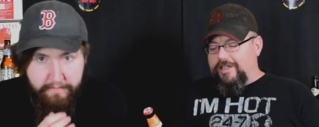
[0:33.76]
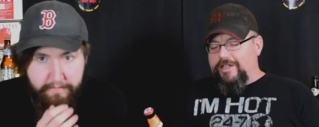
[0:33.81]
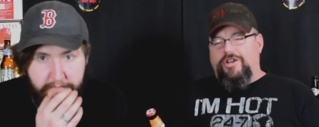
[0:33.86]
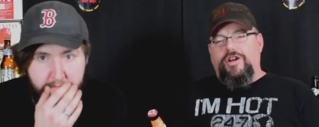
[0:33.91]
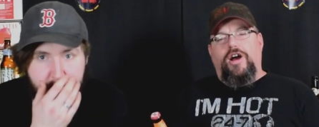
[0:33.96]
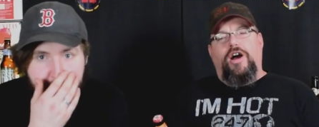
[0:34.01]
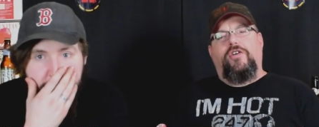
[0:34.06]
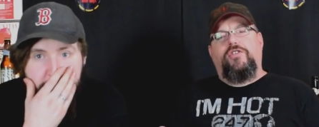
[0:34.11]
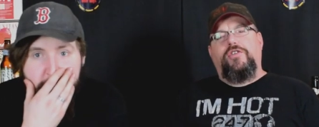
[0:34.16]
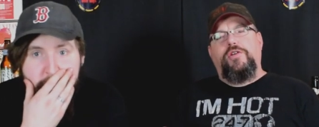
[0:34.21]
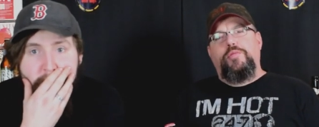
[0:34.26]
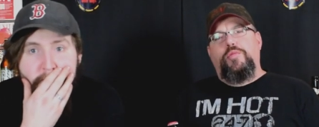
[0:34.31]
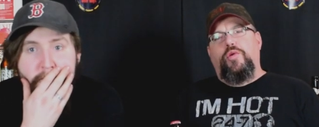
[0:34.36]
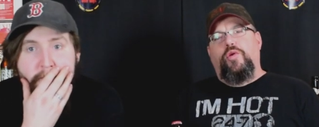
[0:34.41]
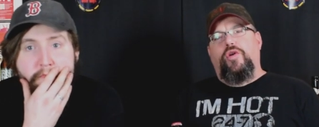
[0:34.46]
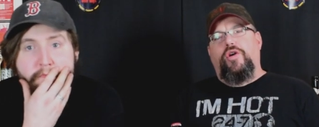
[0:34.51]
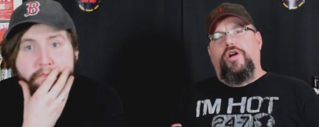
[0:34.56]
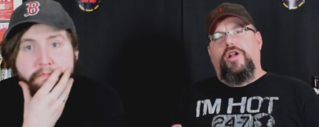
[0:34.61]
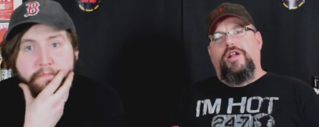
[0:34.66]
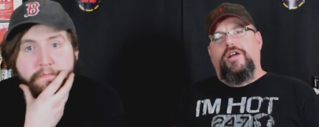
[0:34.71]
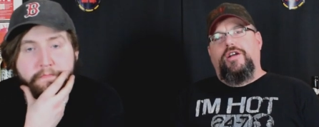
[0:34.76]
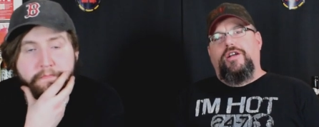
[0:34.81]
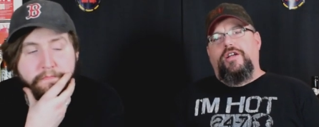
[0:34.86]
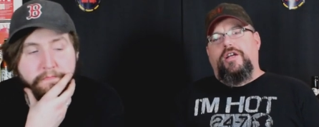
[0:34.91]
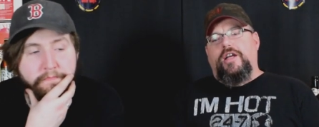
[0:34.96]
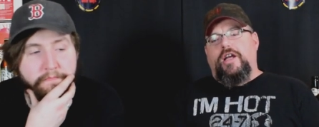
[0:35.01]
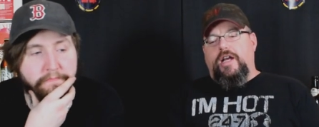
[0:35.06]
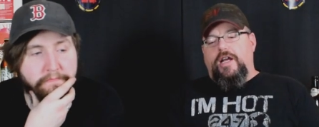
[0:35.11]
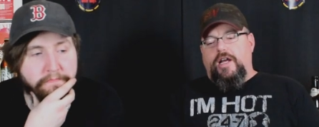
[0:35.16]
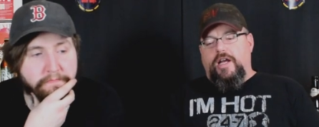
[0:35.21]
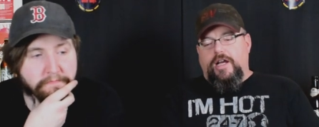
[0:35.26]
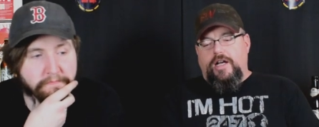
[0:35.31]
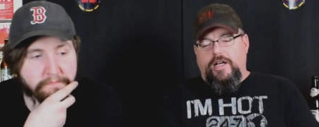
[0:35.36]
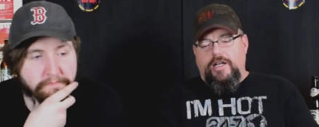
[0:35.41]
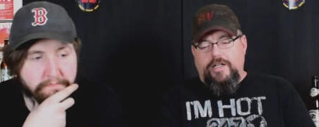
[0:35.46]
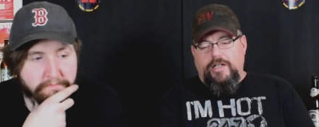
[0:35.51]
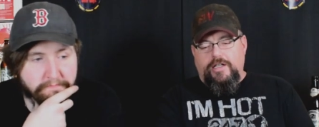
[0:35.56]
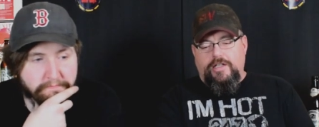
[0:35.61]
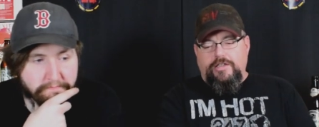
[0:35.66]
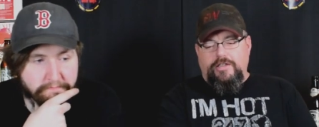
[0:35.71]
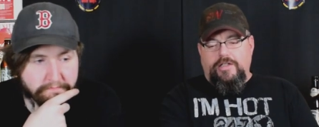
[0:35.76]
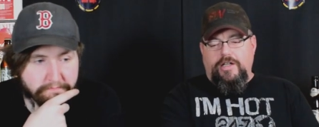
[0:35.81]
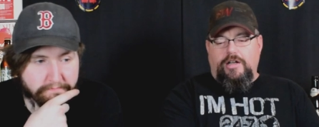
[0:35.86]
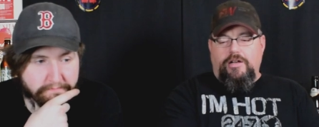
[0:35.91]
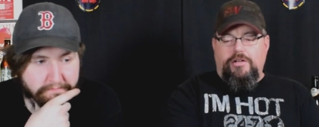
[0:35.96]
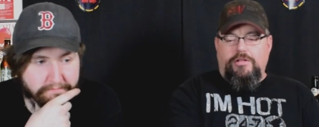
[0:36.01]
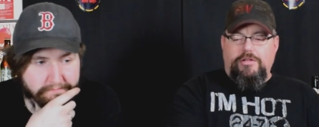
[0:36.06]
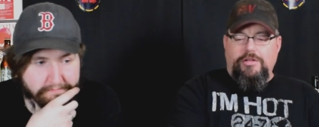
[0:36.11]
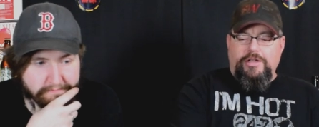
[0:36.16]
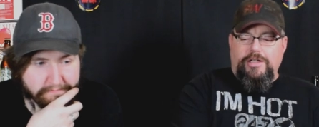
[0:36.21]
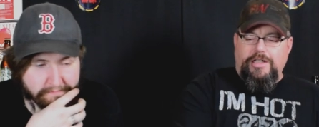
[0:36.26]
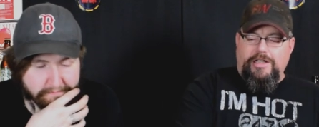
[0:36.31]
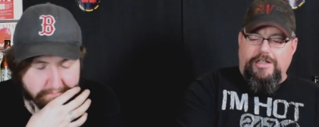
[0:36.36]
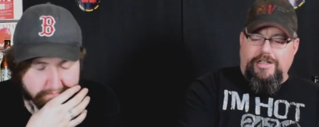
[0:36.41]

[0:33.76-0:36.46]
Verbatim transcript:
Speaker 1: Coffee Porter know and